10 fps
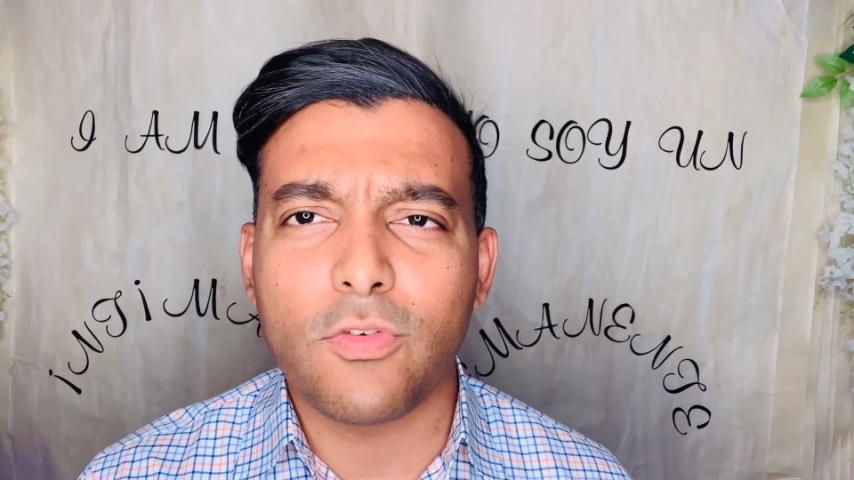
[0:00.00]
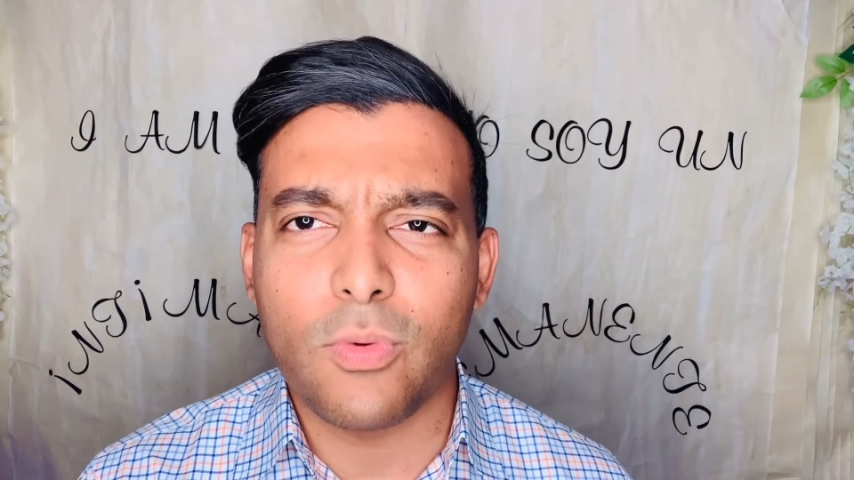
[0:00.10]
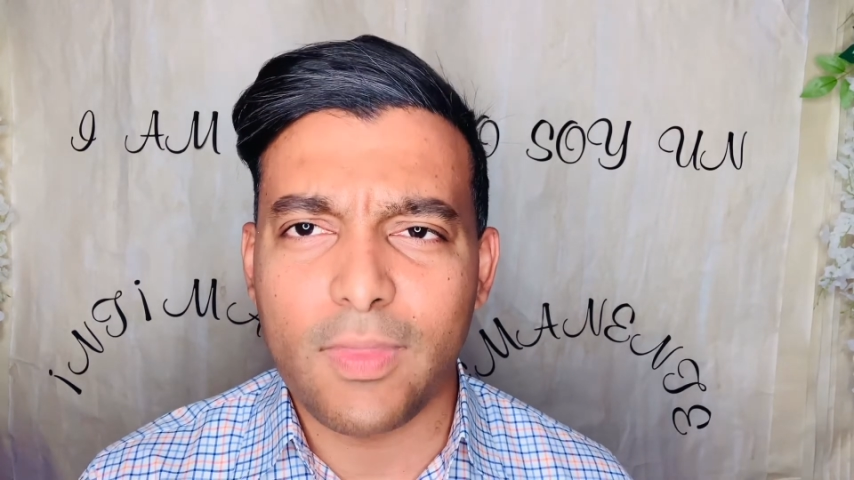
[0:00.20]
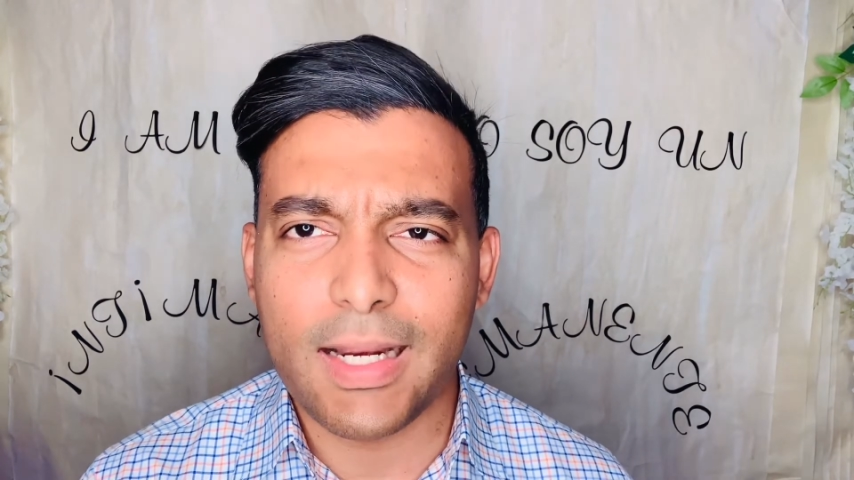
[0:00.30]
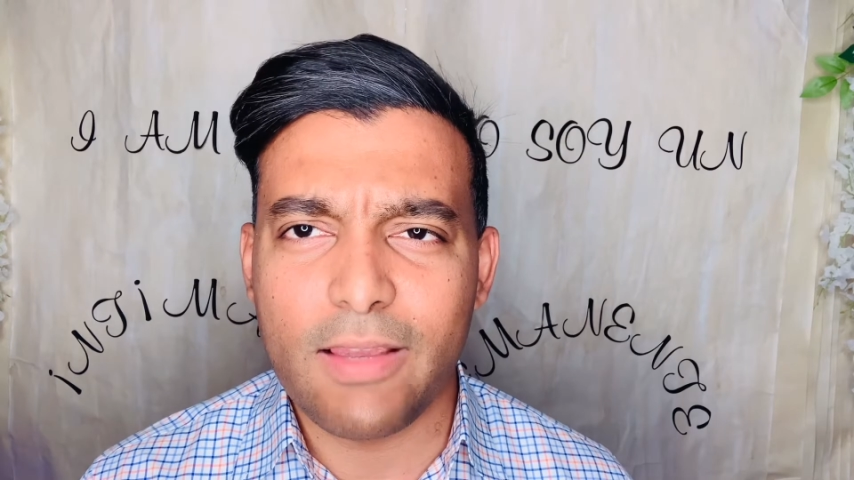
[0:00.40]

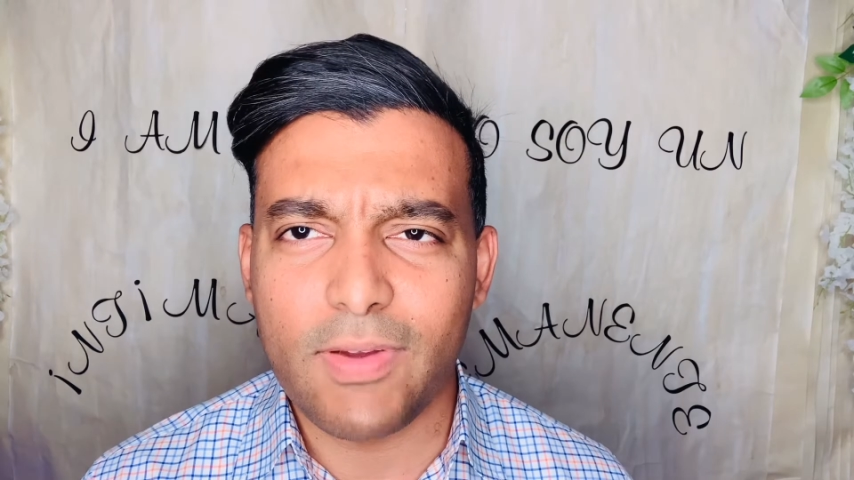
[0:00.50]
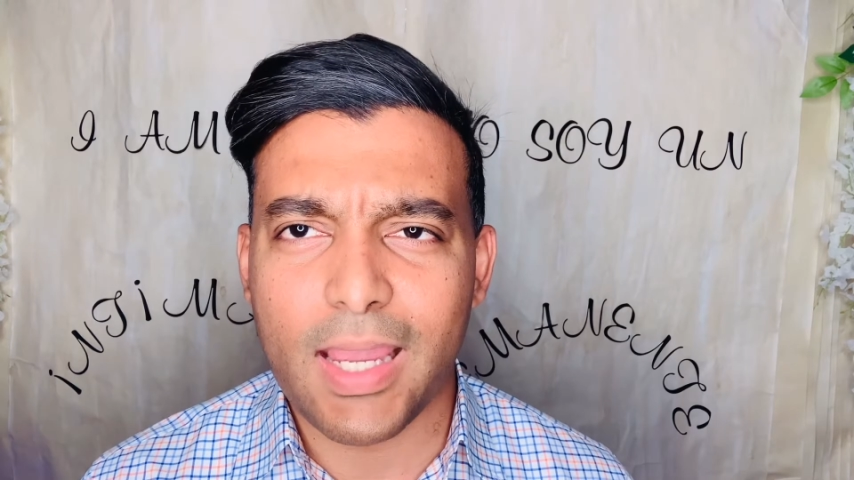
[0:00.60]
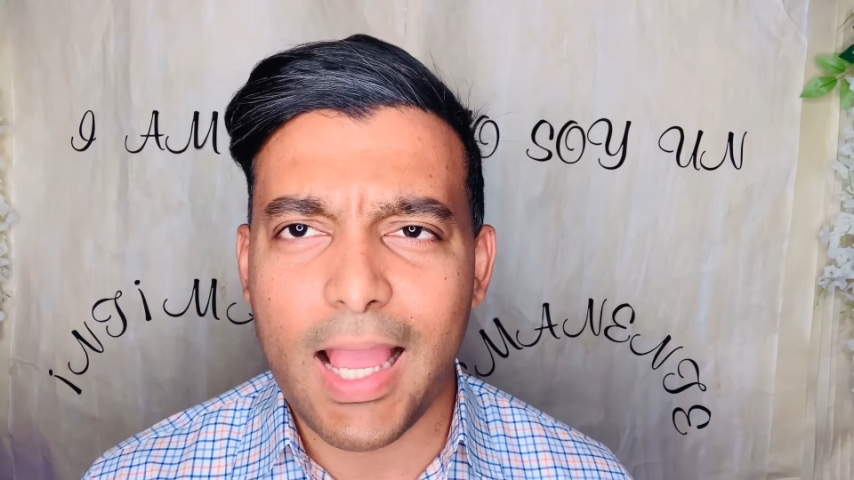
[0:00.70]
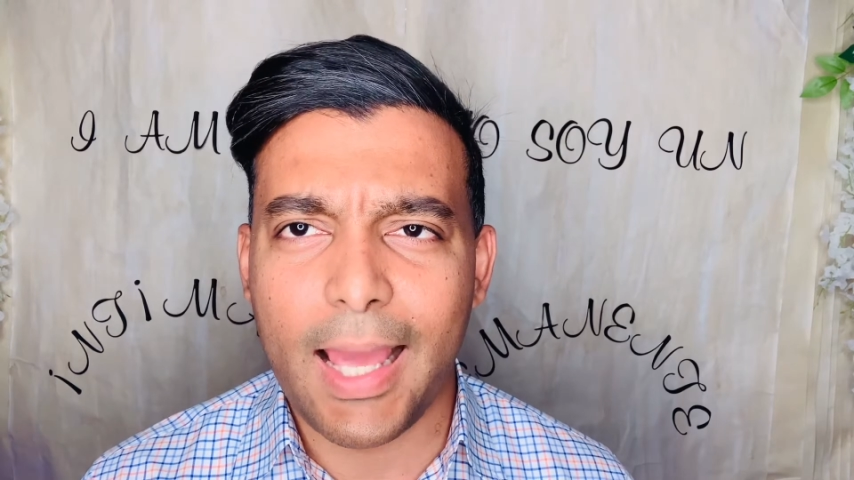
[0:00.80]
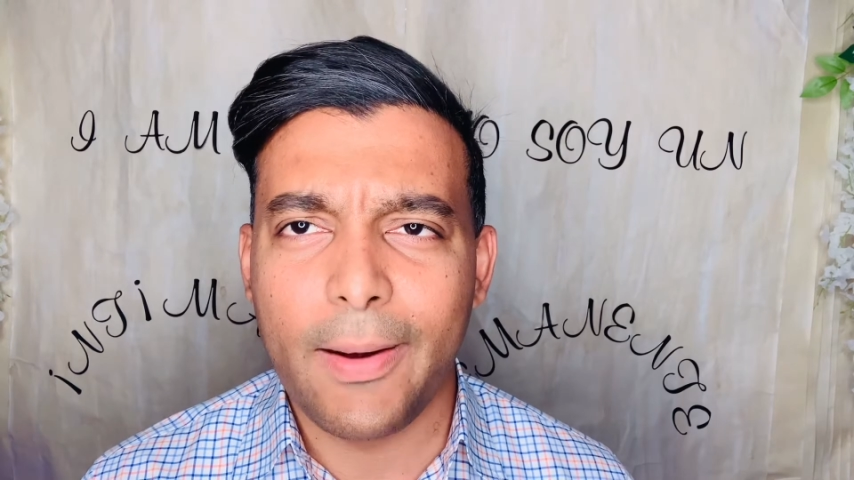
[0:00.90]
to the
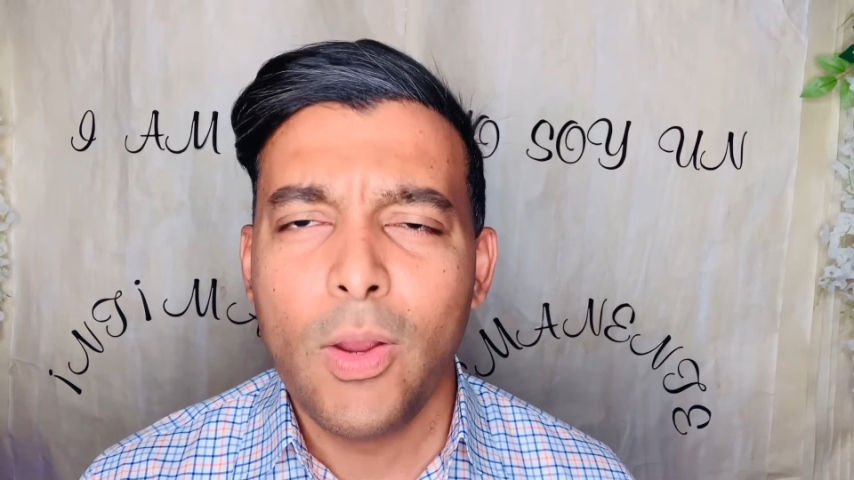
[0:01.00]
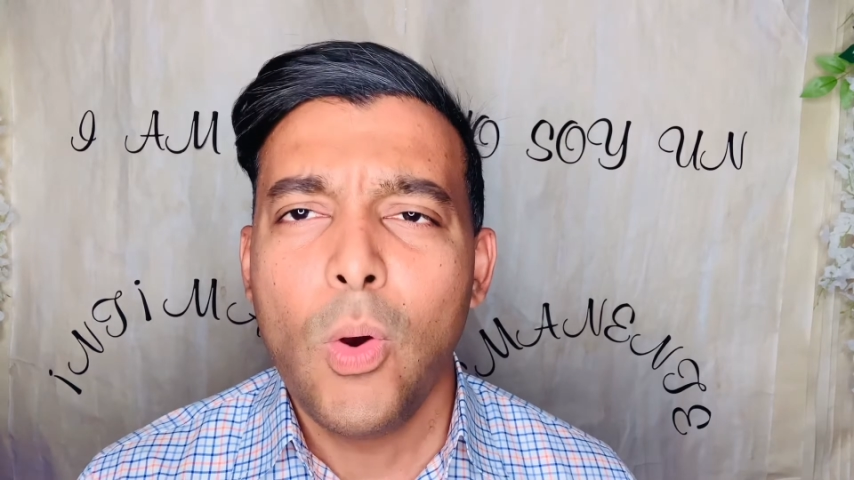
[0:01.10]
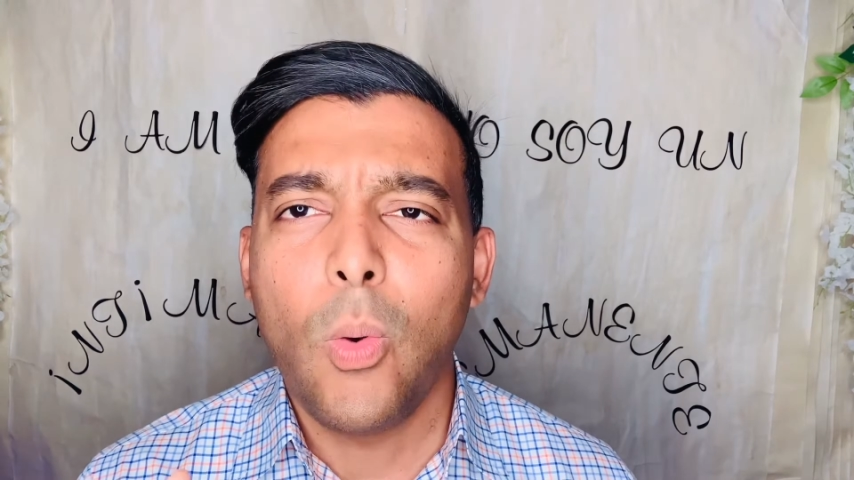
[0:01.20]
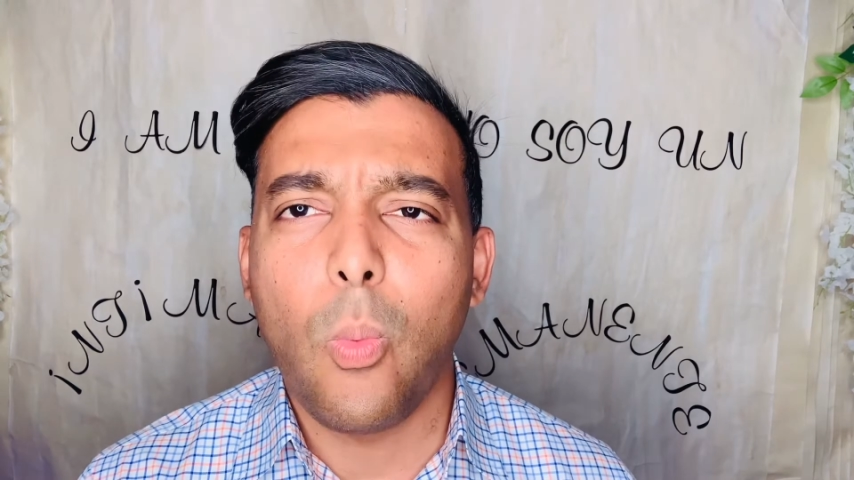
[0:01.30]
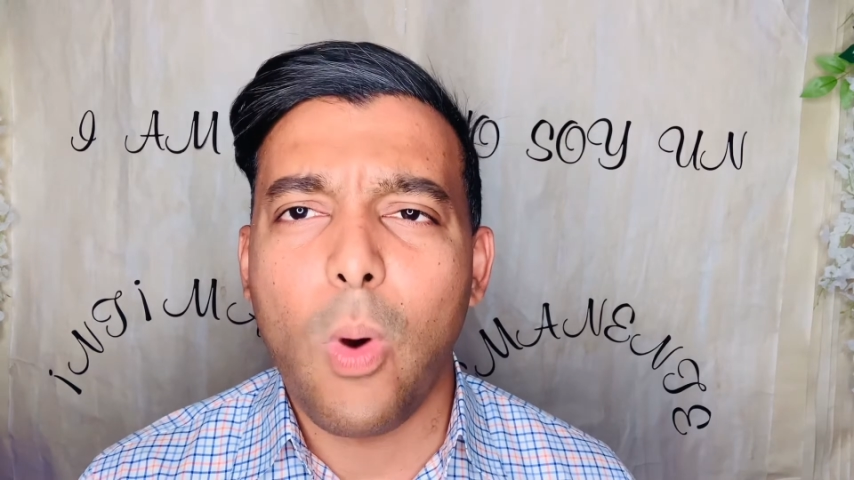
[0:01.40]
living God.
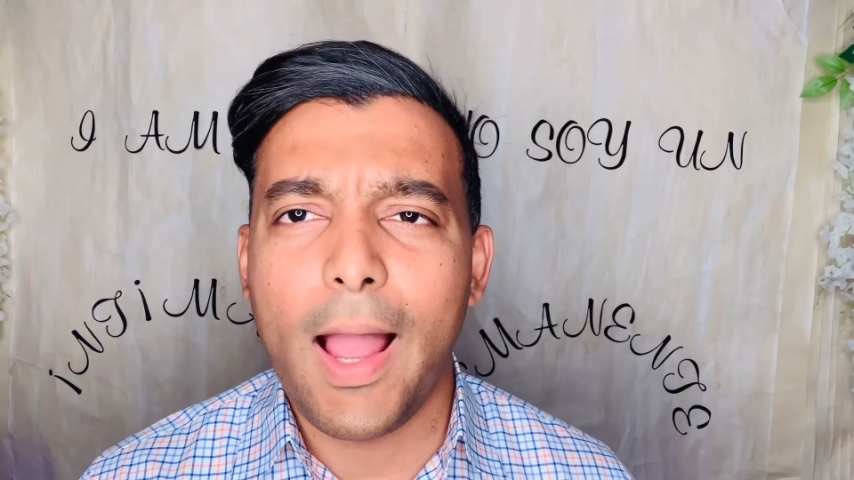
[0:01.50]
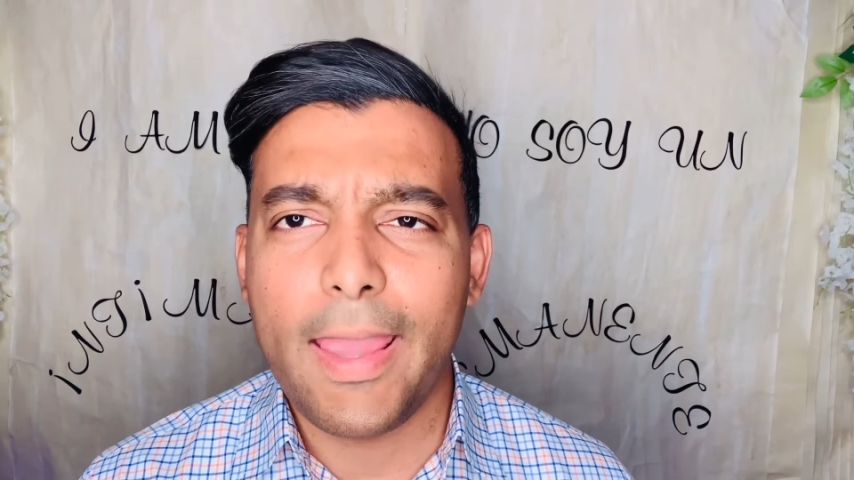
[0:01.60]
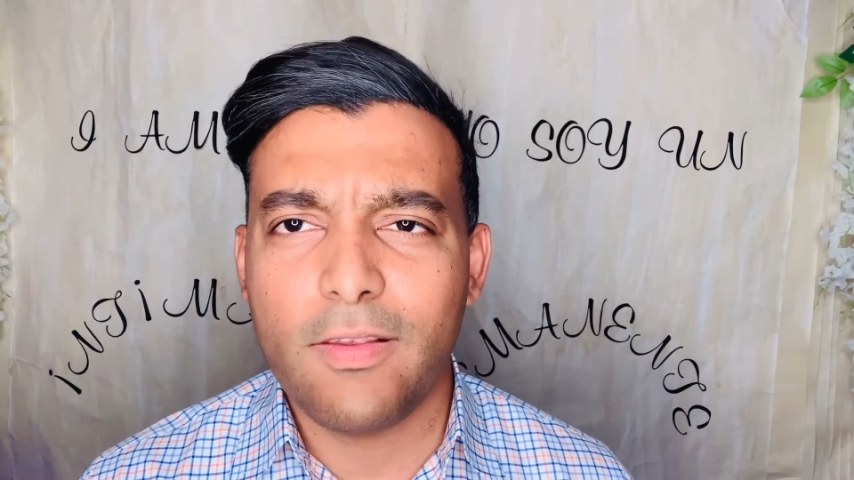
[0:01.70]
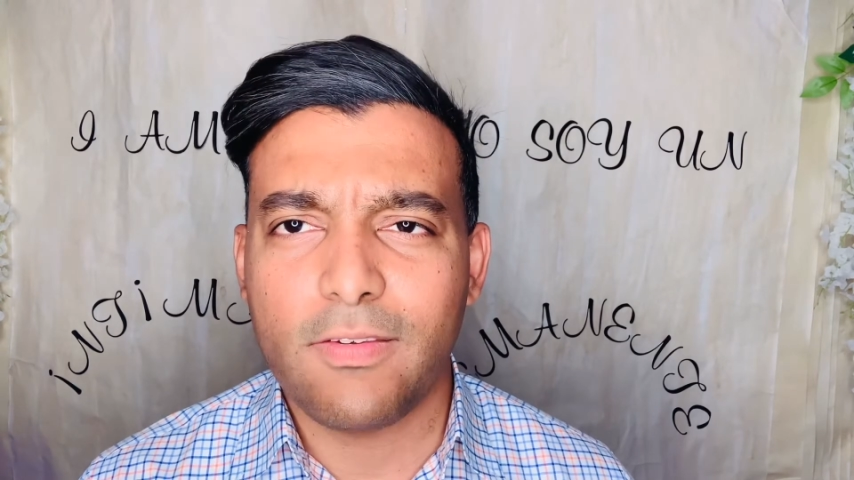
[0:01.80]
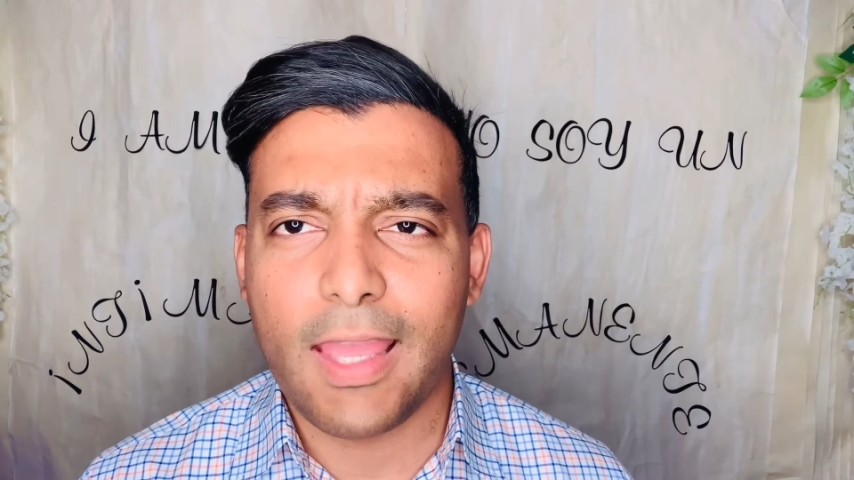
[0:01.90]
Why
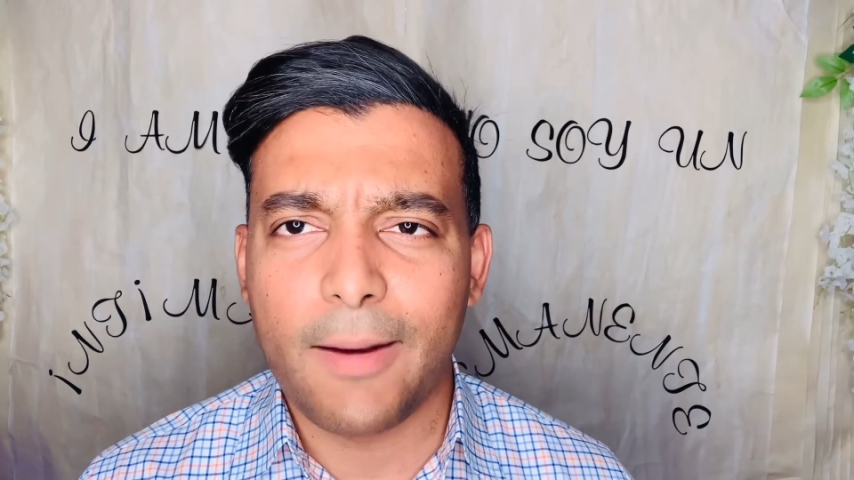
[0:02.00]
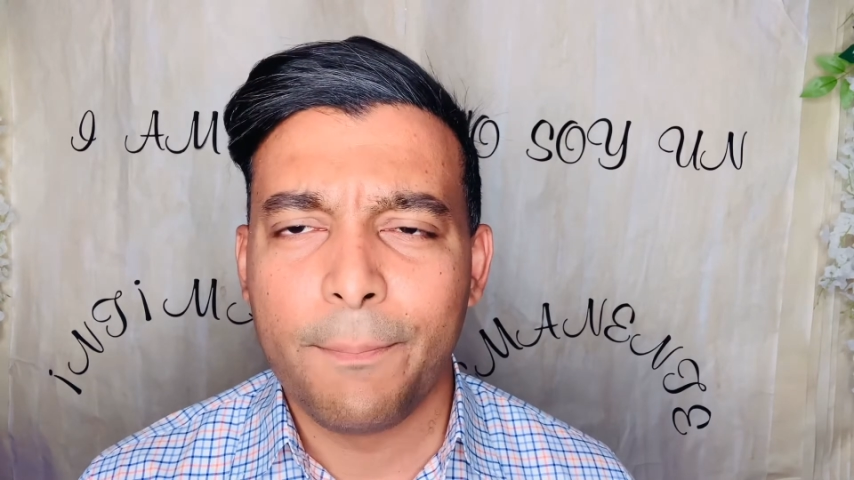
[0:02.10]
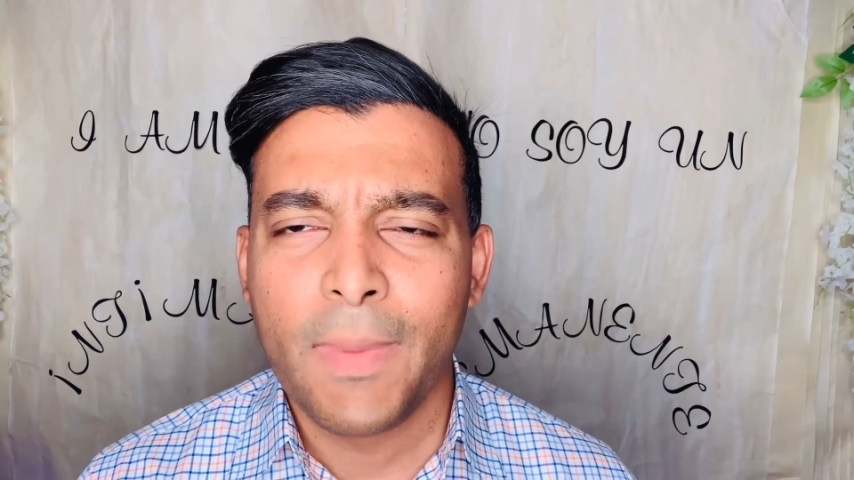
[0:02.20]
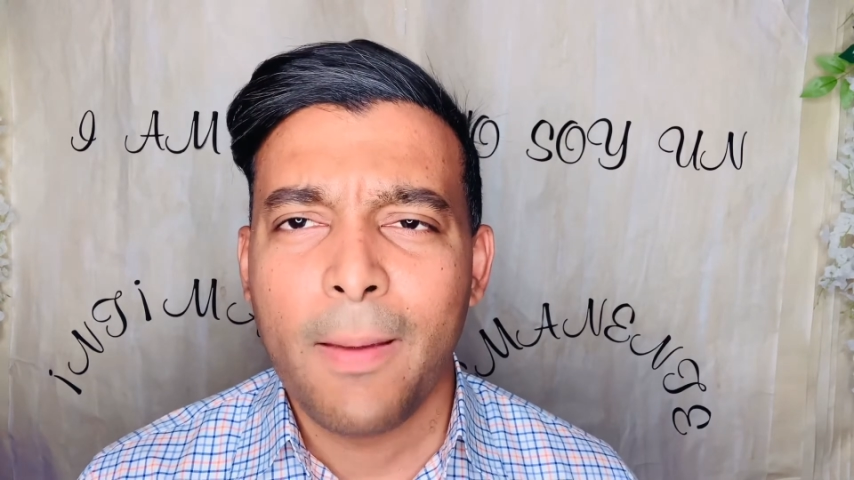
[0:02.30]
is that?